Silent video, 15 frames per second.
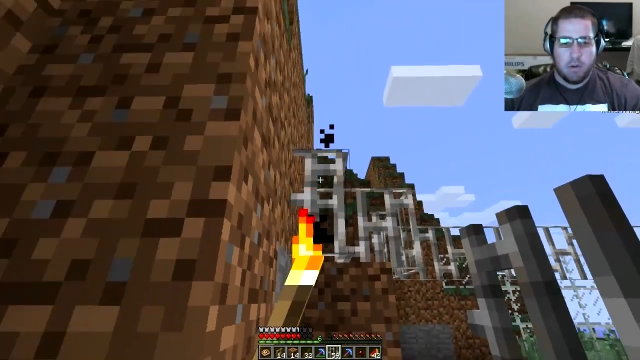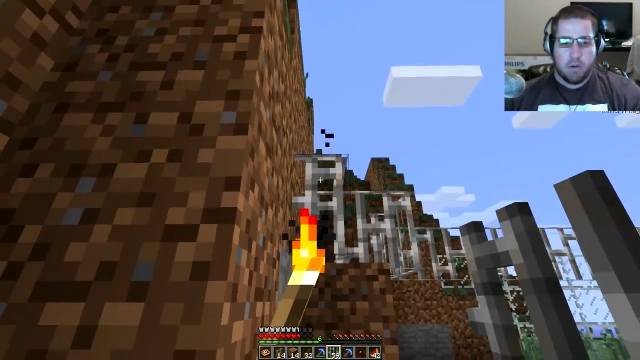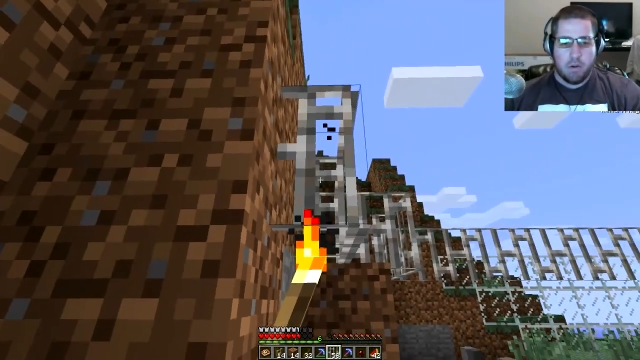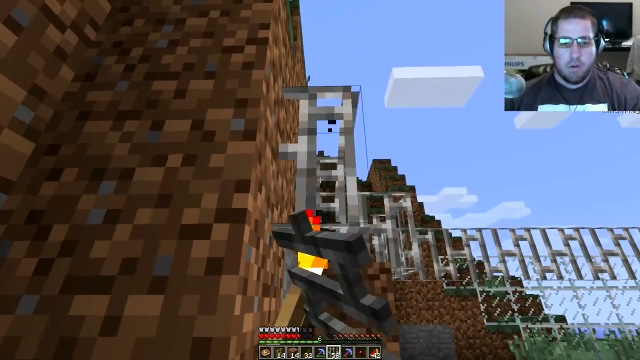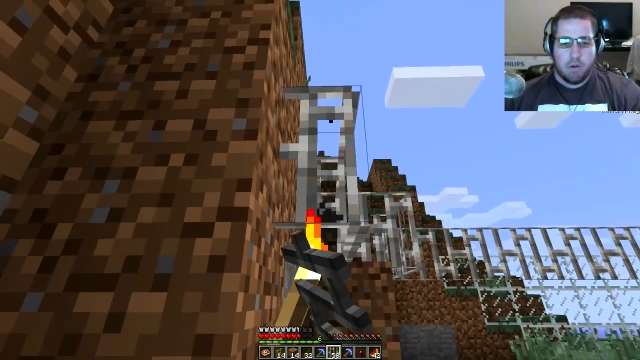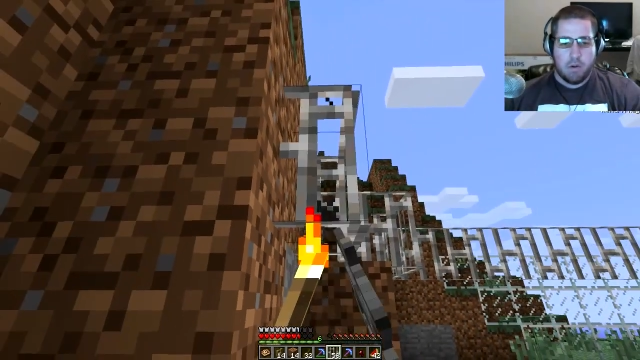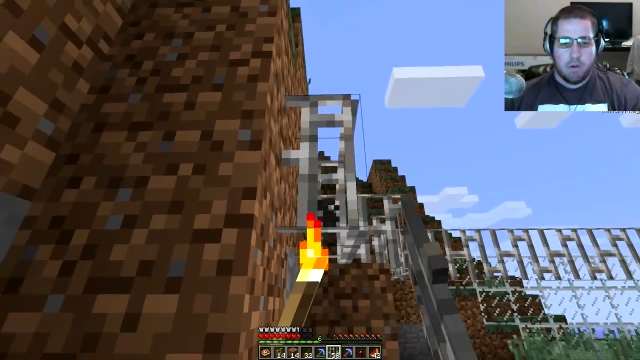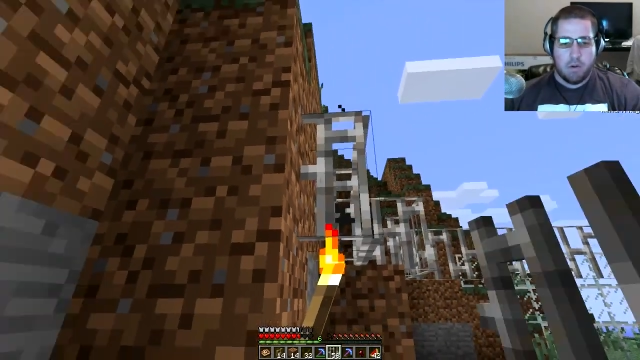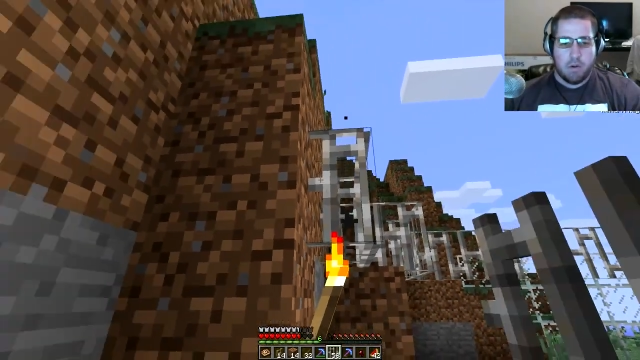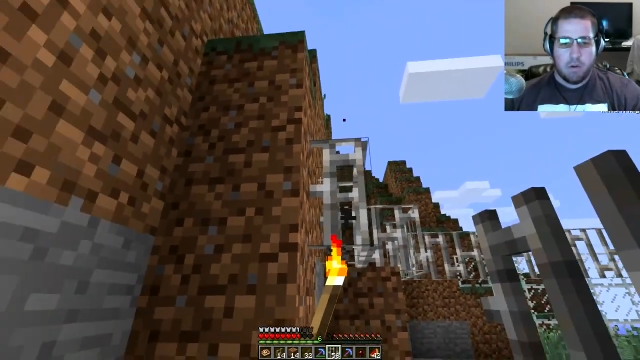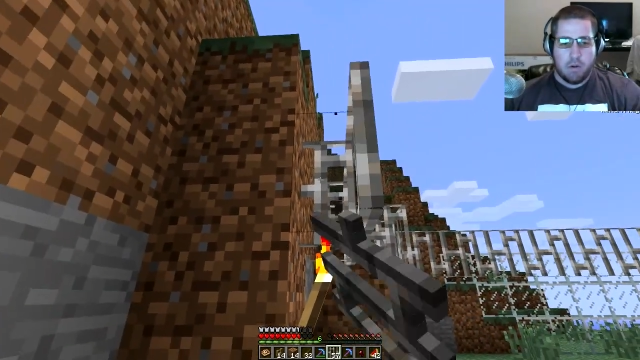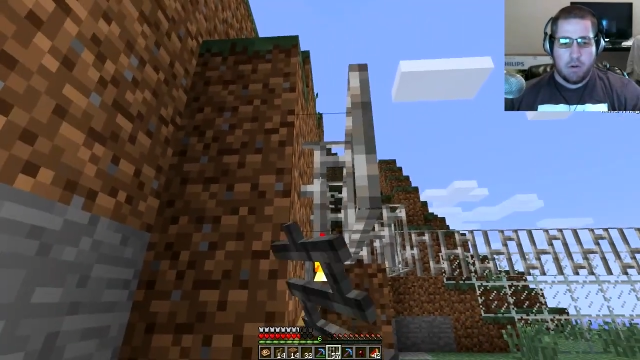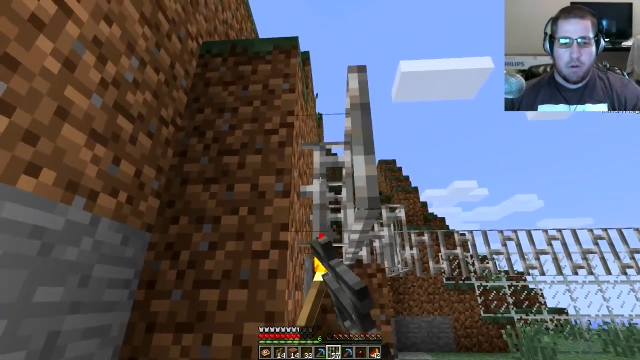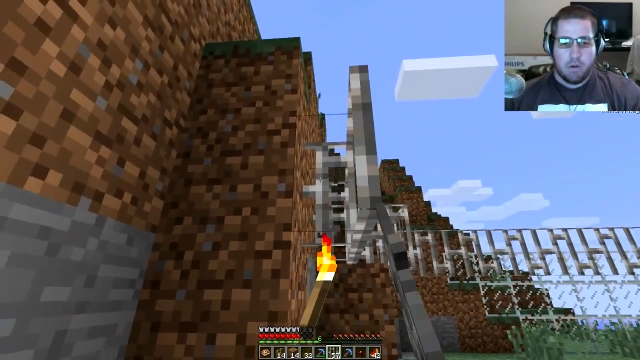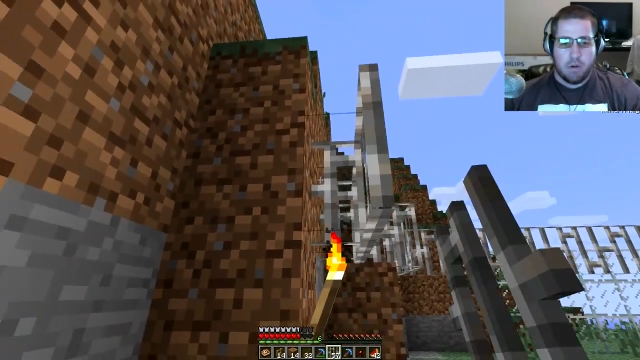
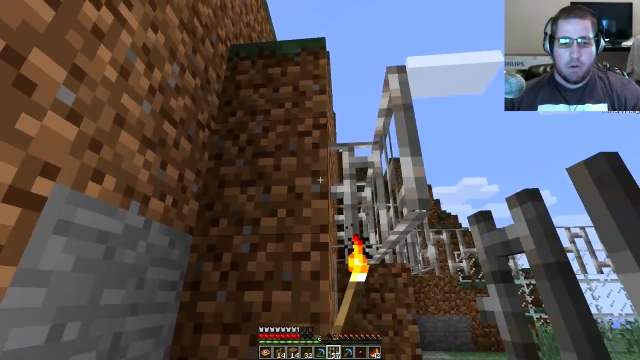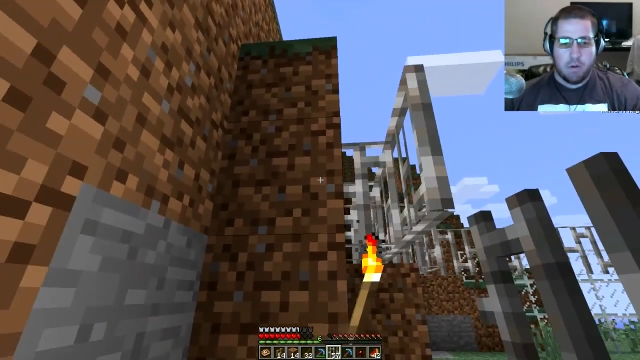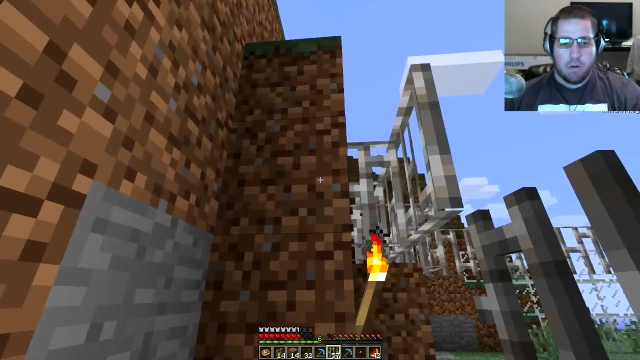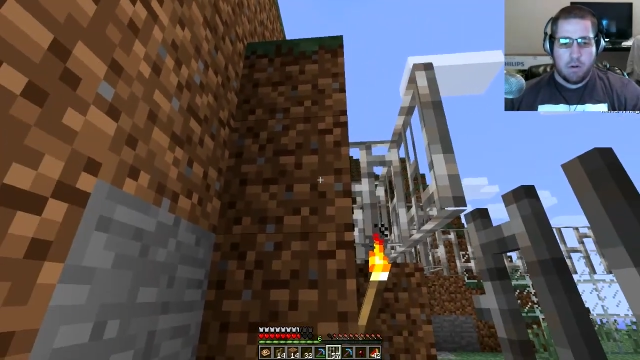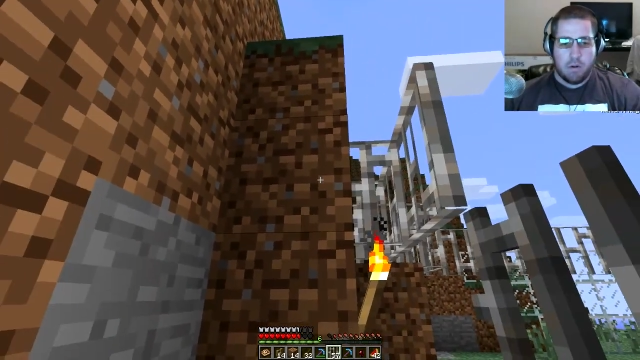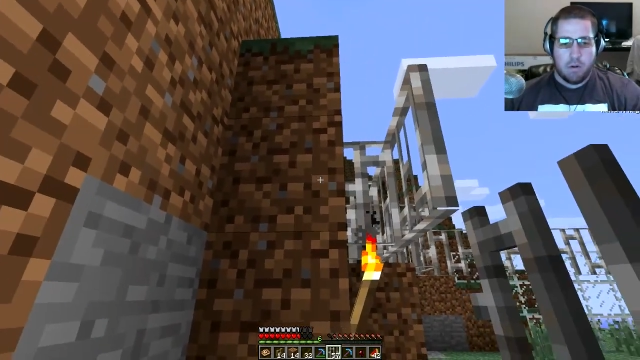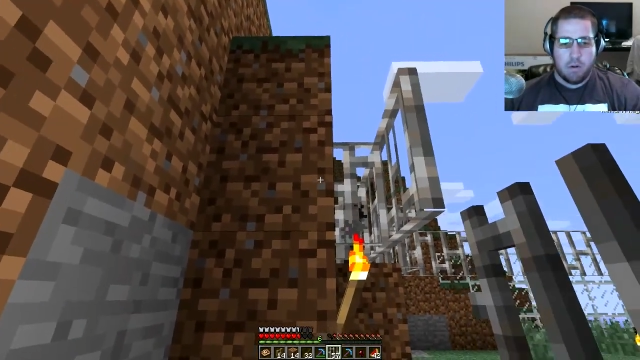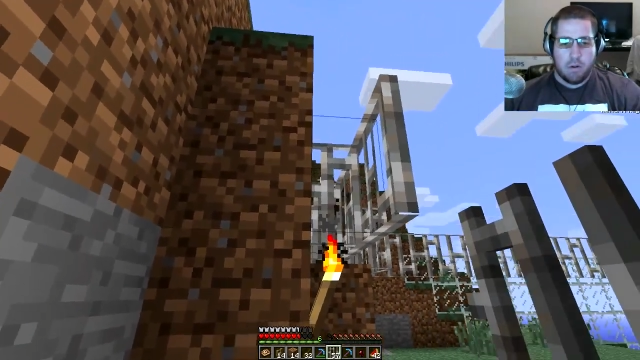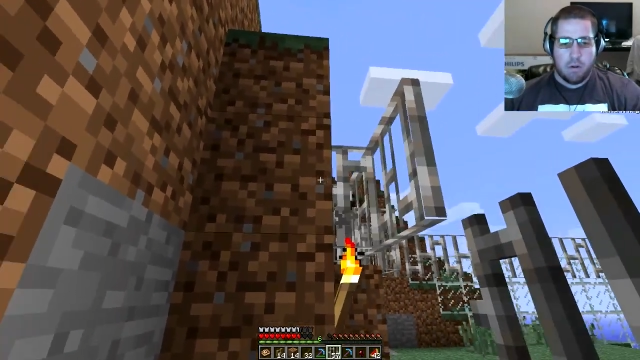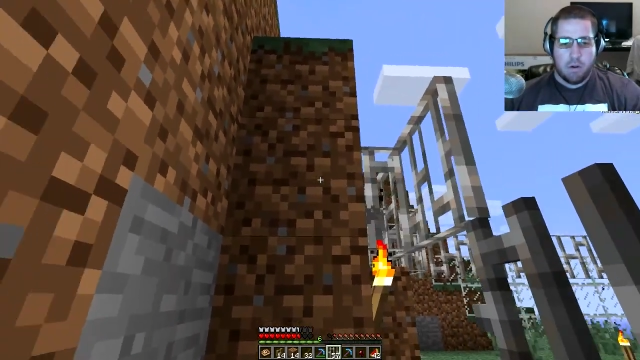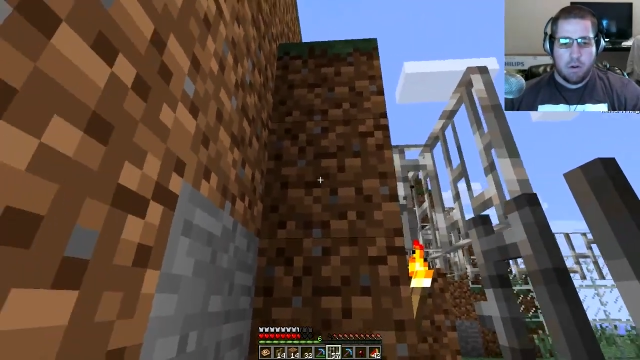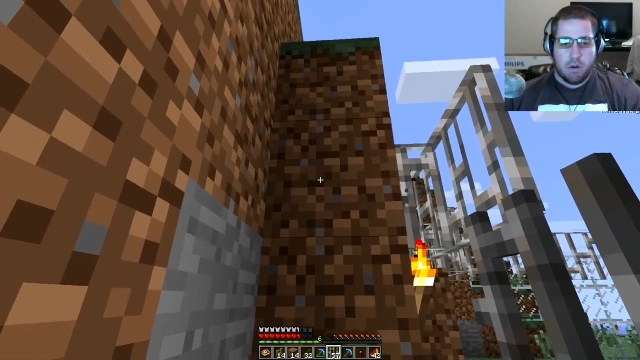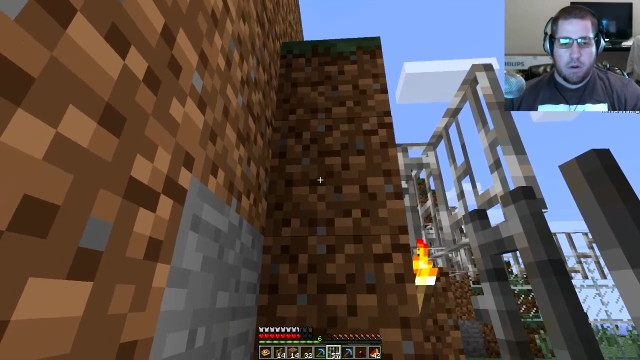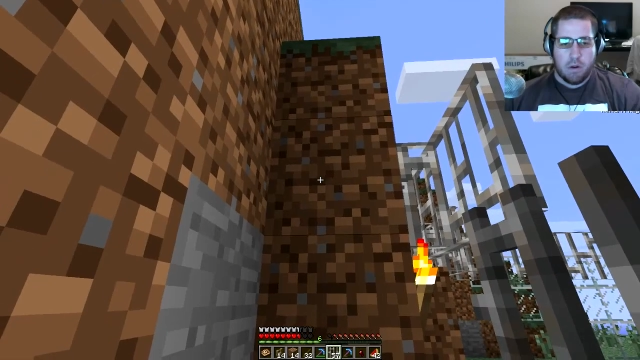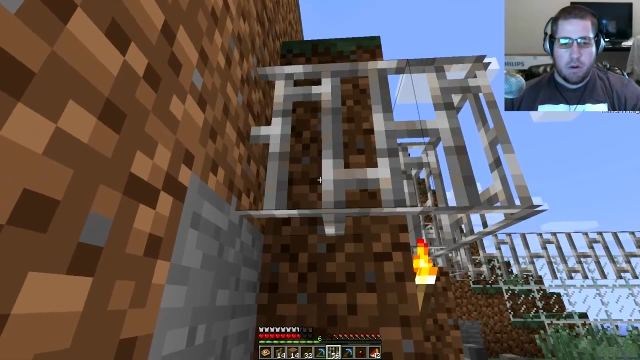[no speech]